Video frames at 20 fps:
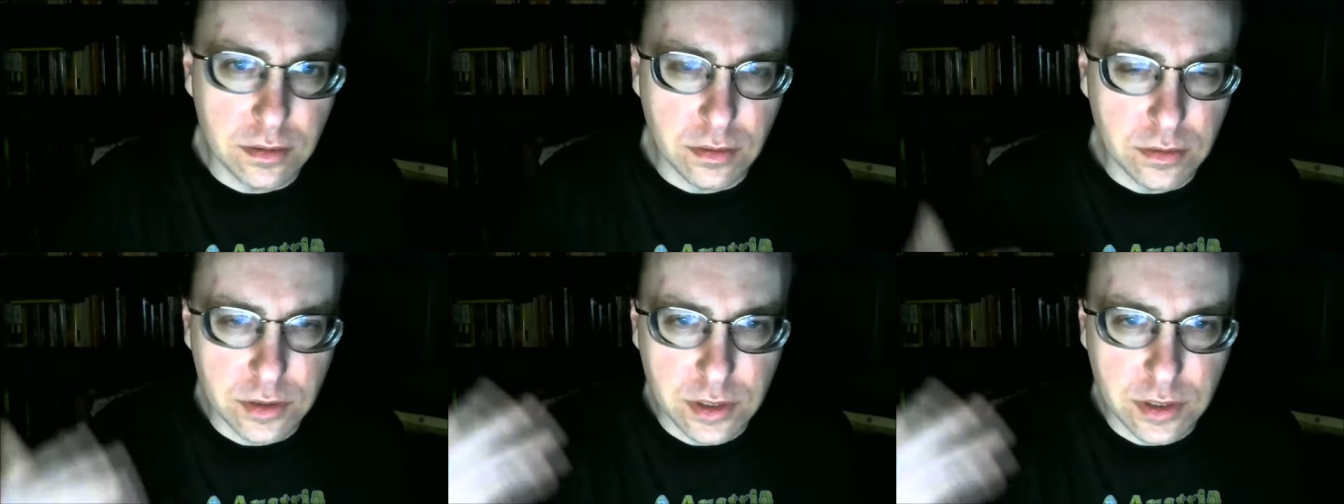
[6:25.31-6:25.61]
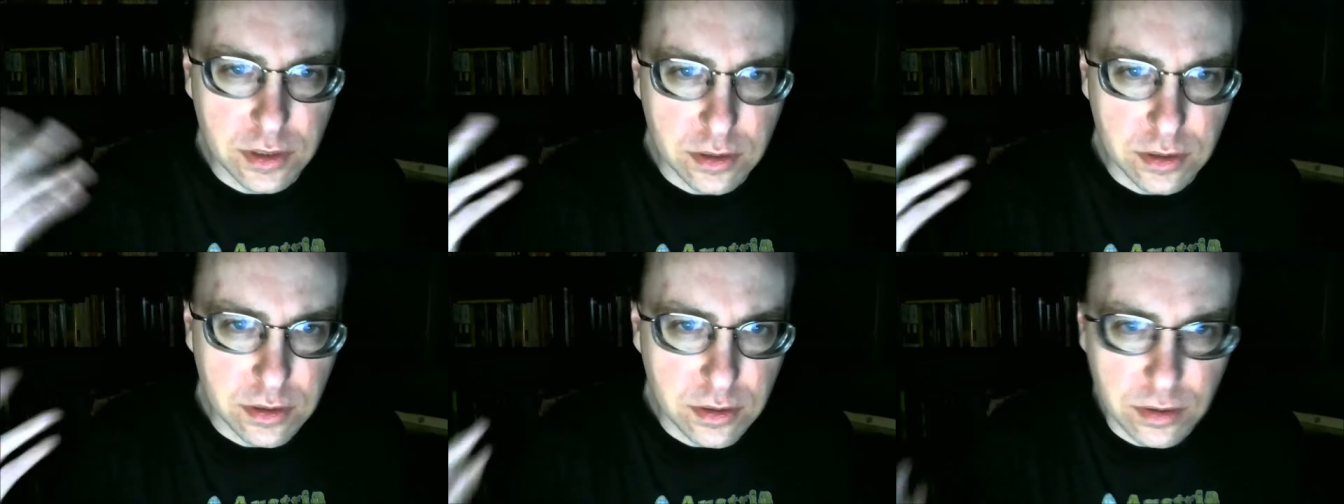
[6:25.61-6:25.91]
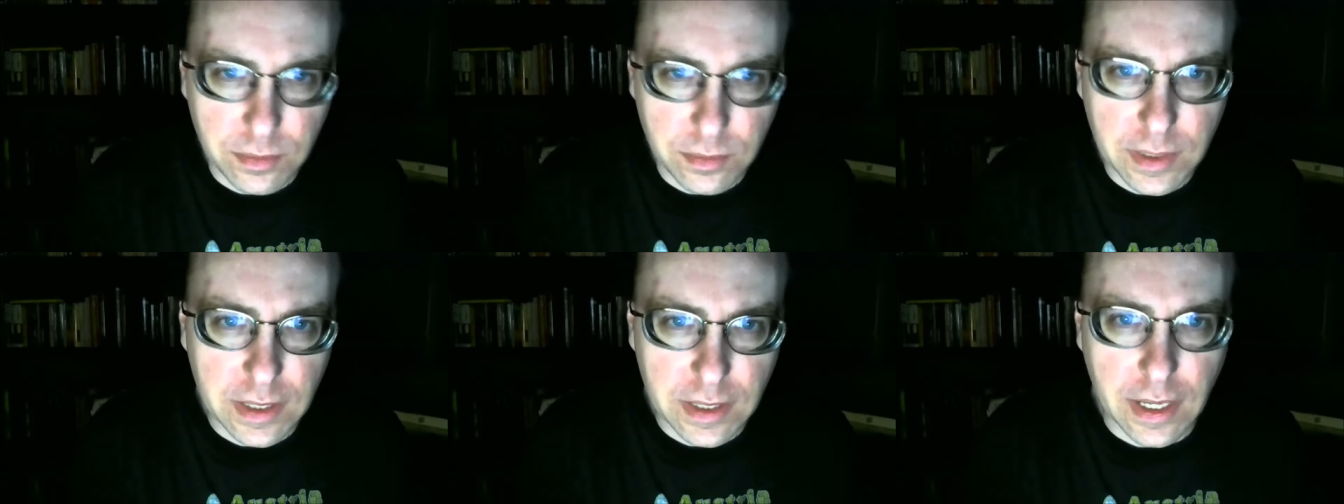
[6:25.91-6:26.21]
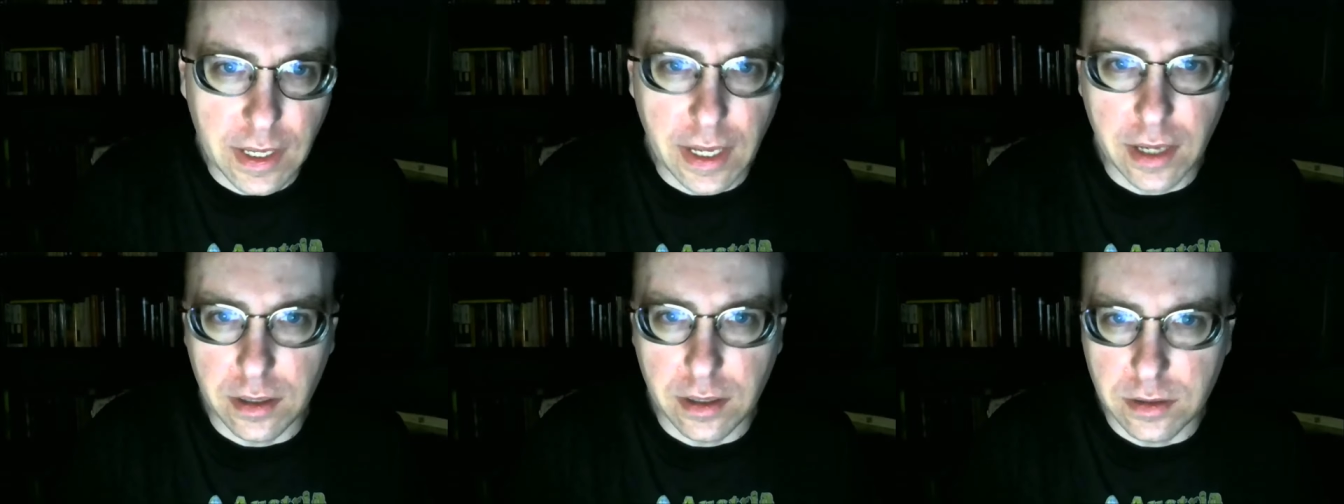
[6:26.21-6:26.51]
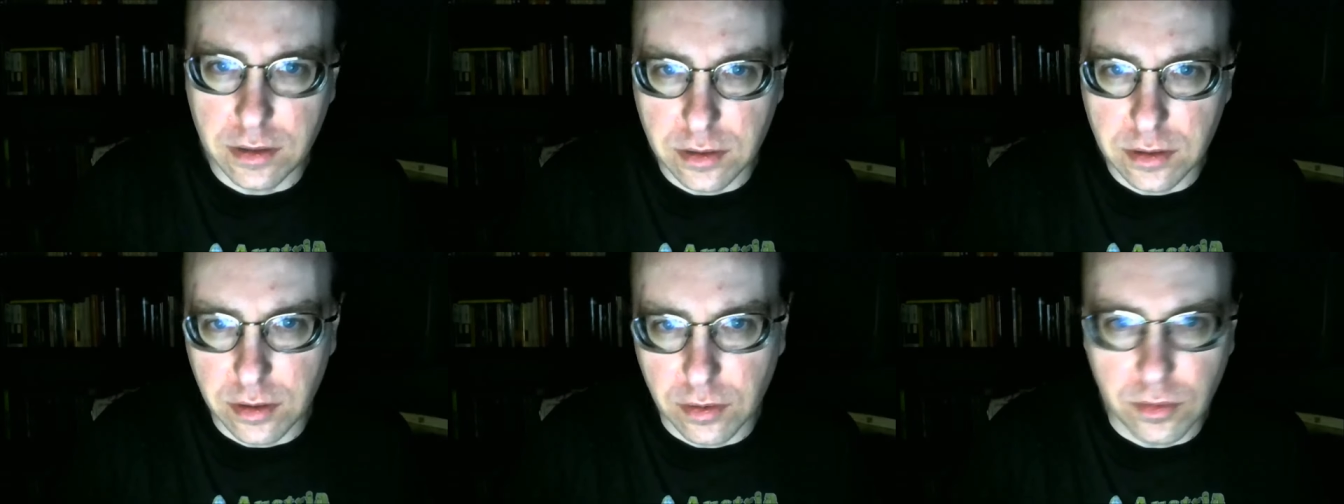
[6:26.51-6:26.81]
or she's assuming
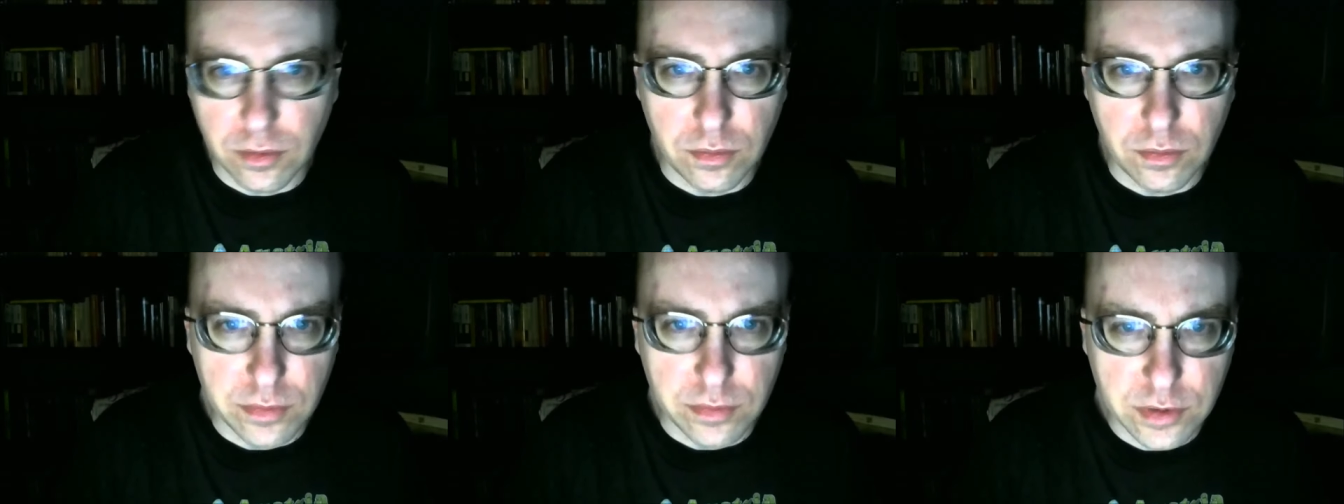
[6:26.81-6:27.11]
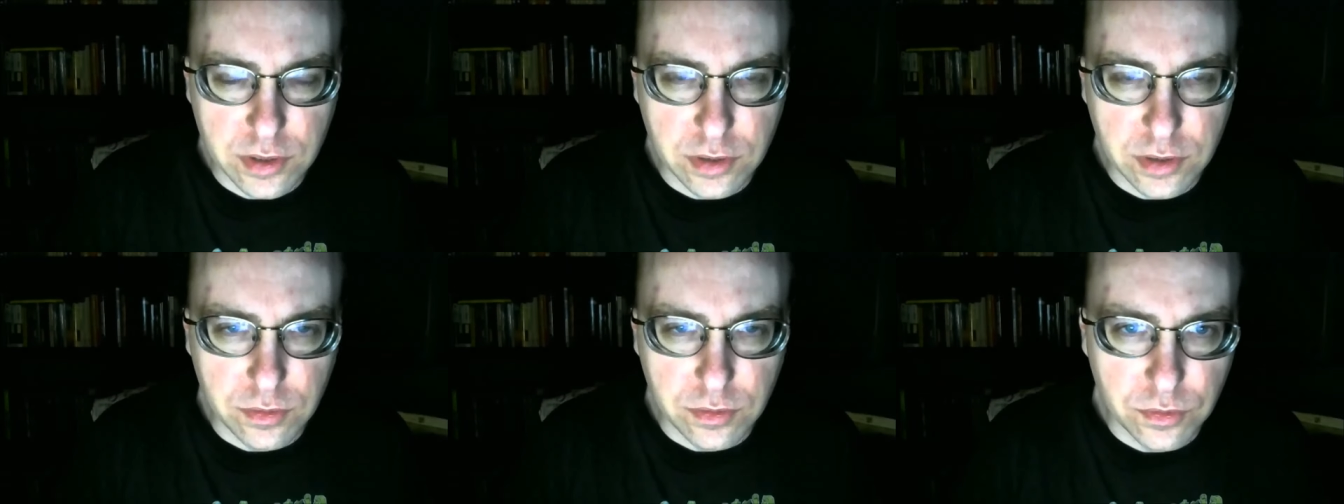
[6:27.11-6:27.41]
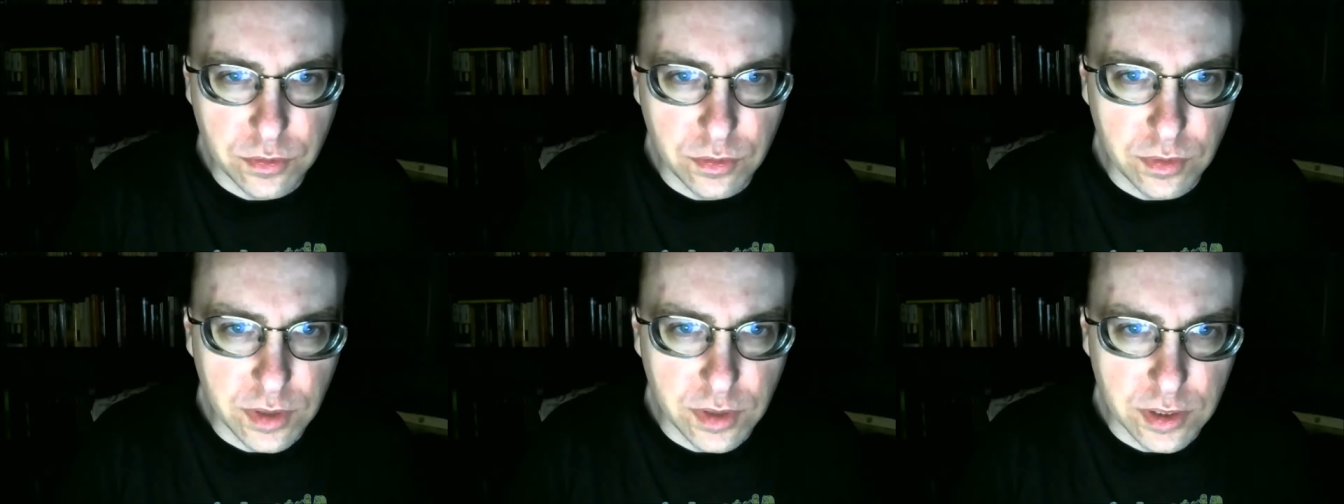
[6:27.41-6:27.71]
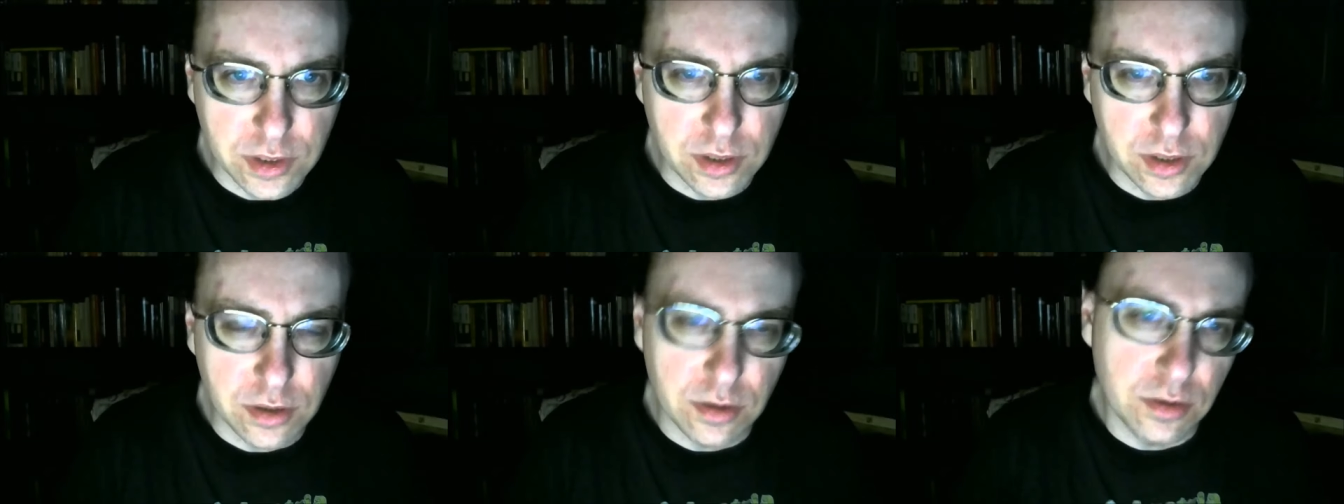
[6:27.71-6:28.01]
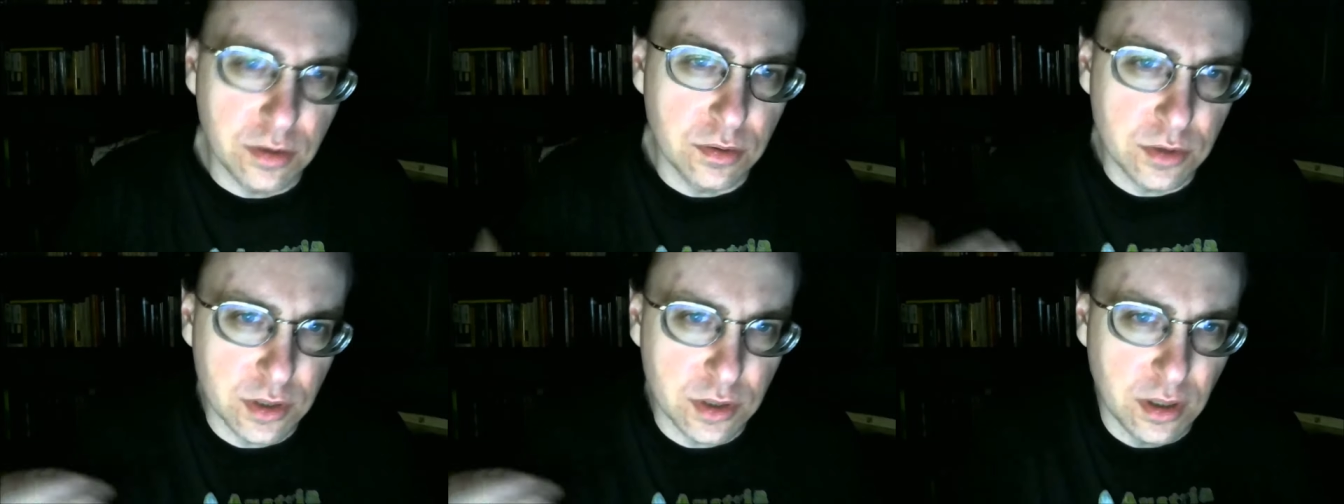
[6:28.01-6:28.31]
that, so she drew this
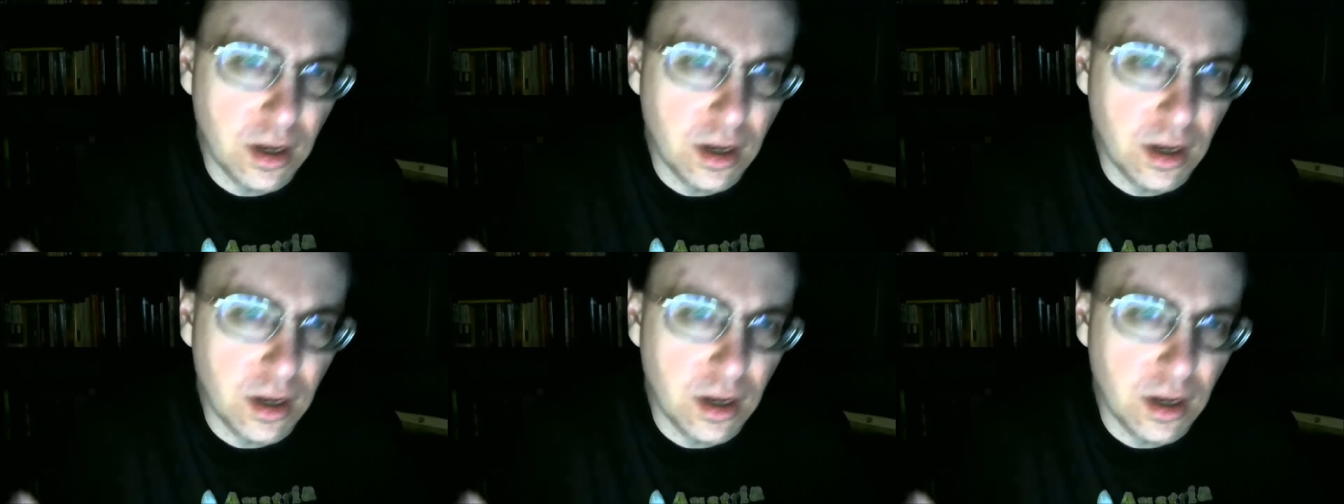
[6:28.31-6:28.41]
conclusion.